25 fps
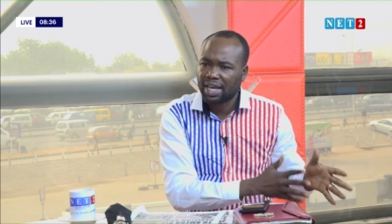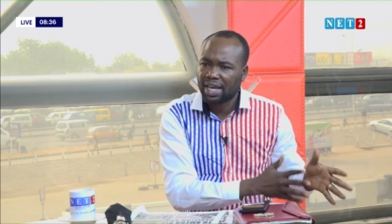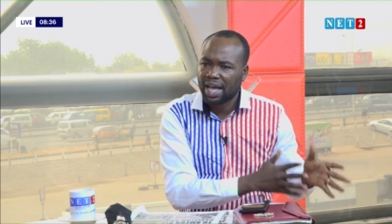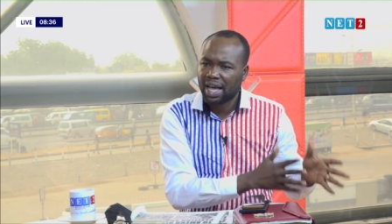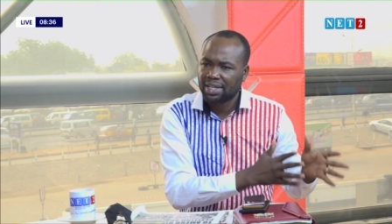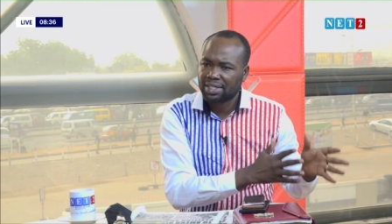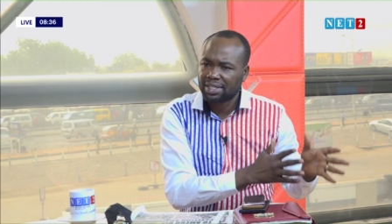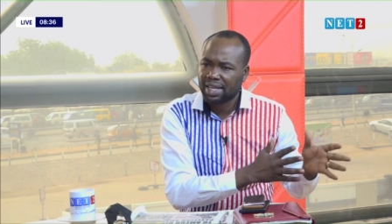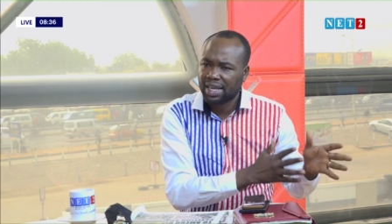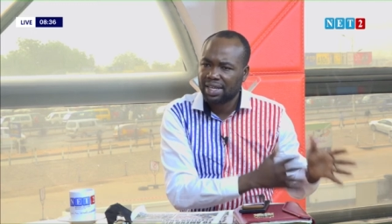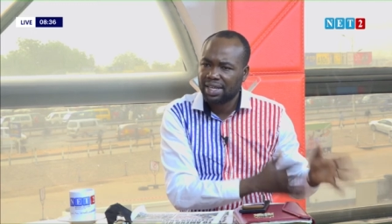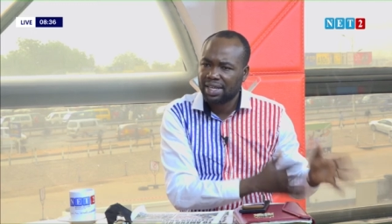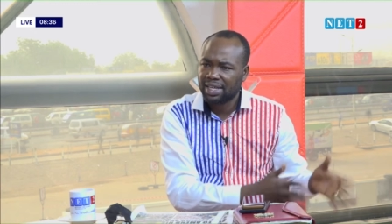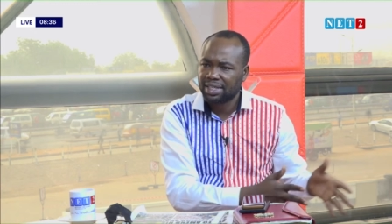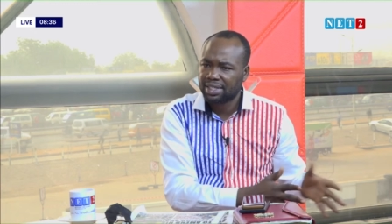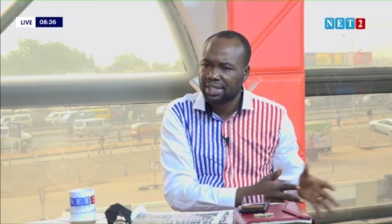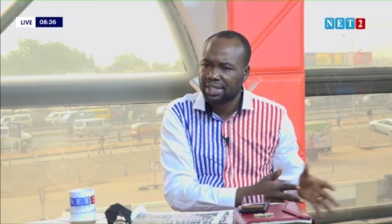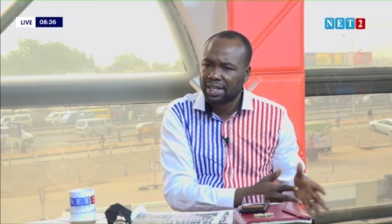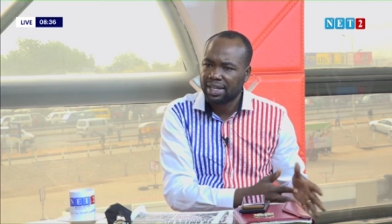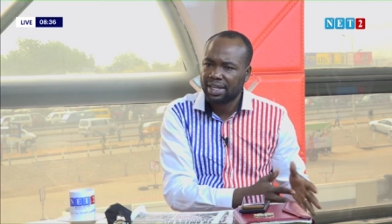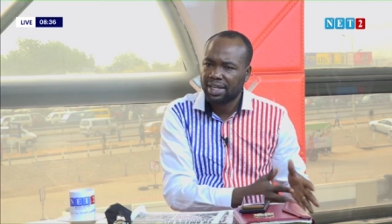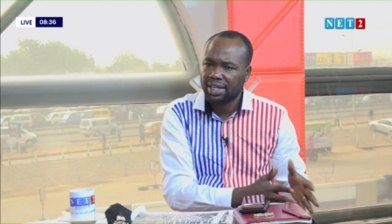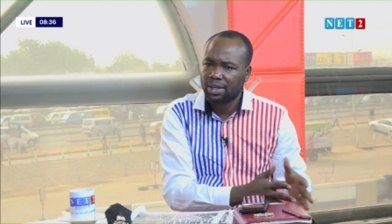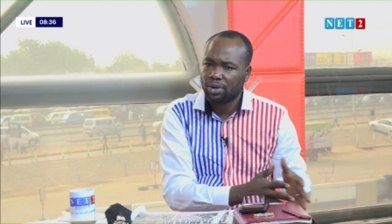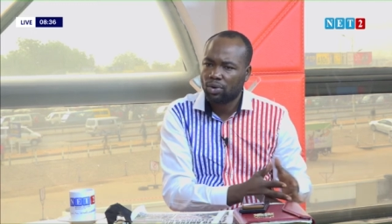as I
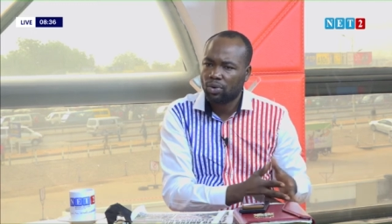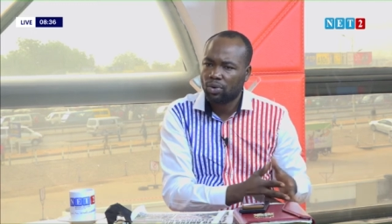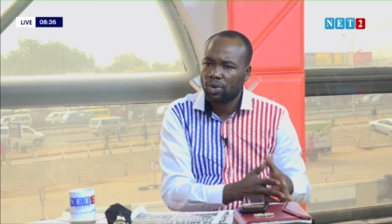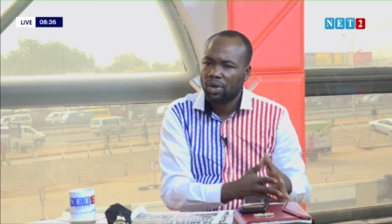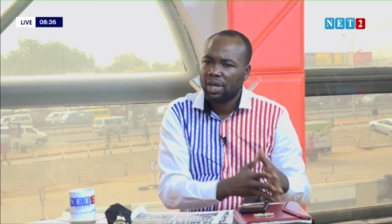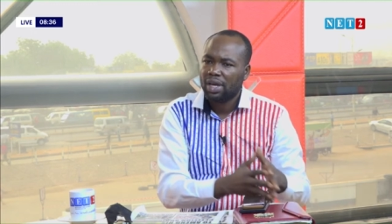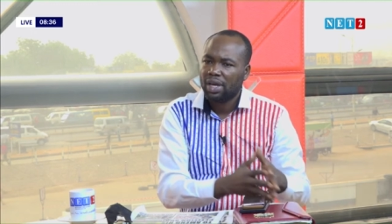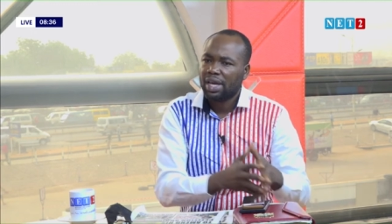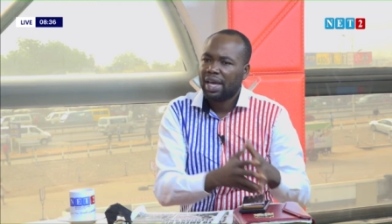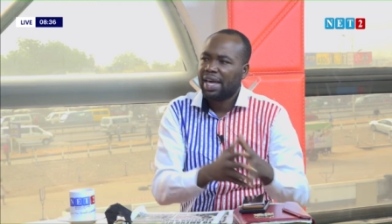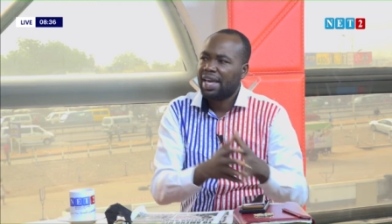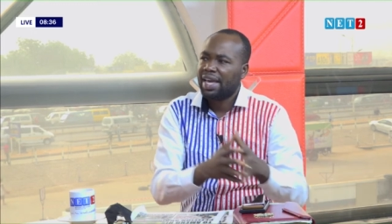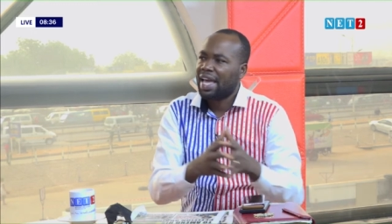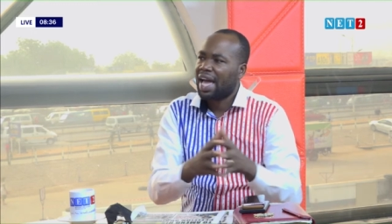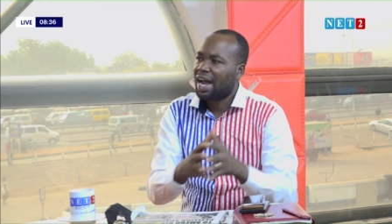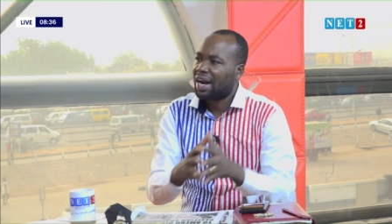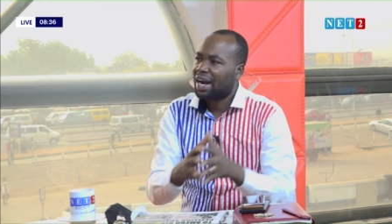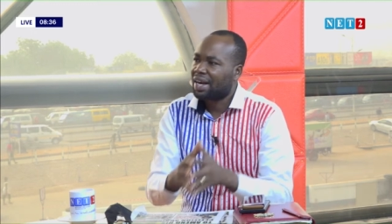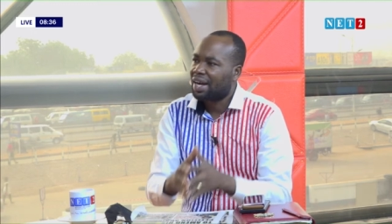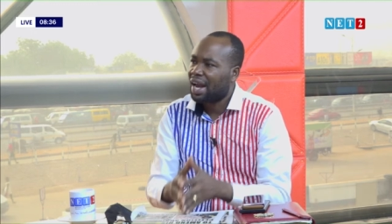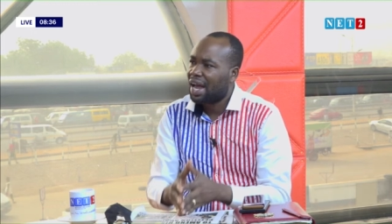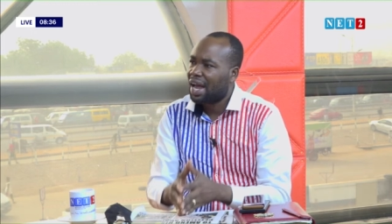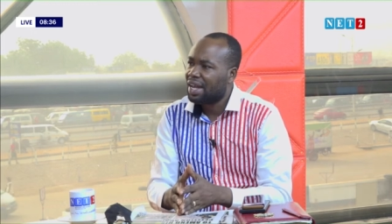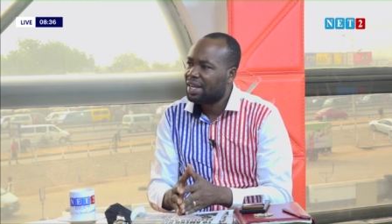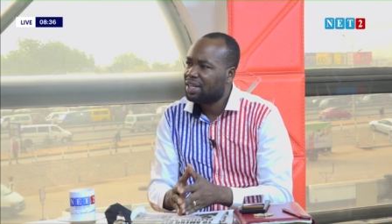yesterday no e ya
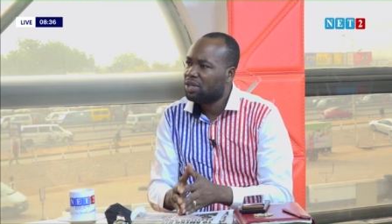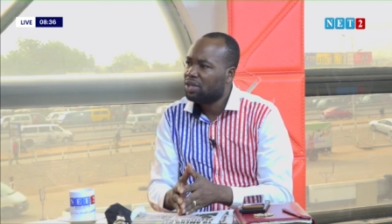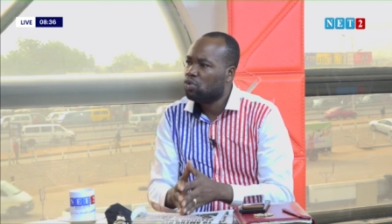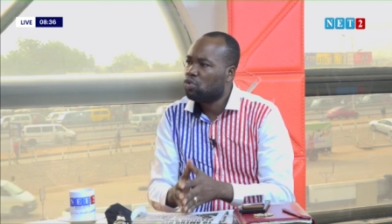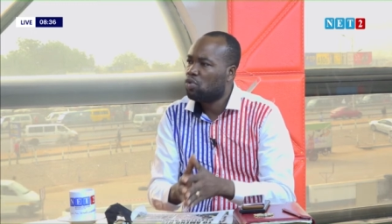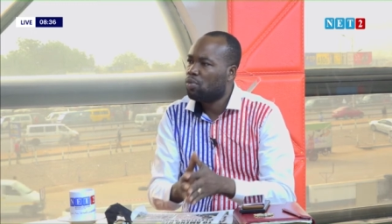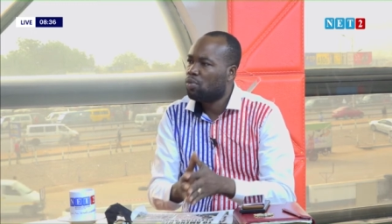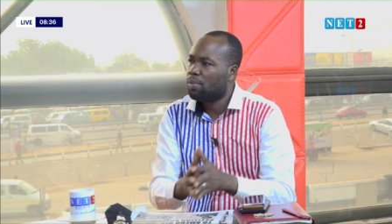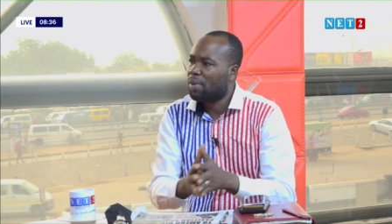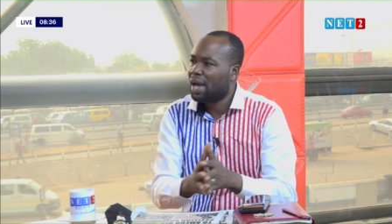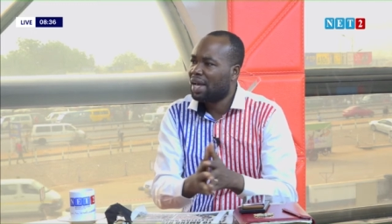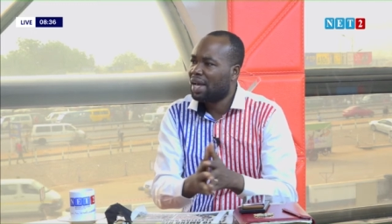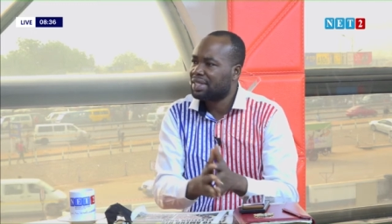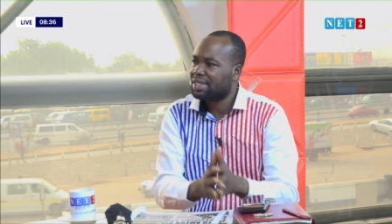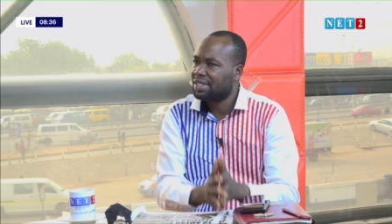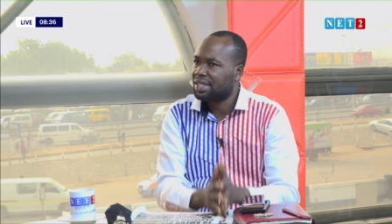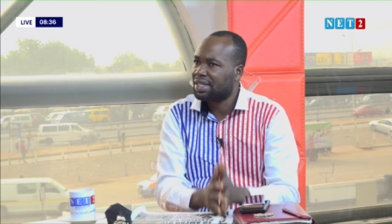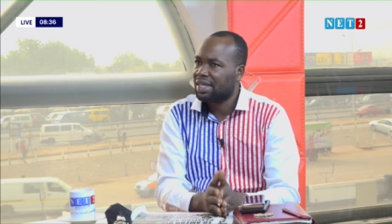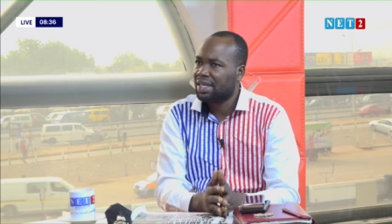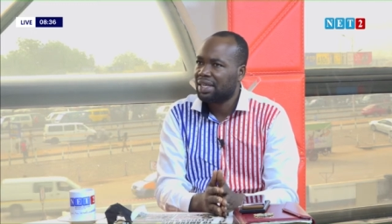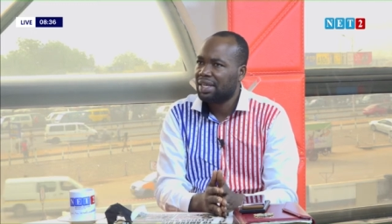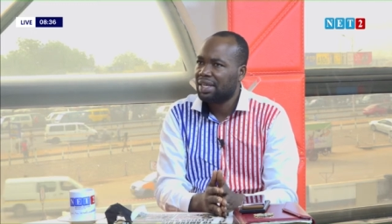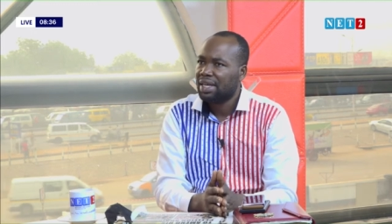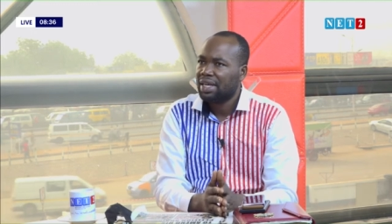kra ni Kumasi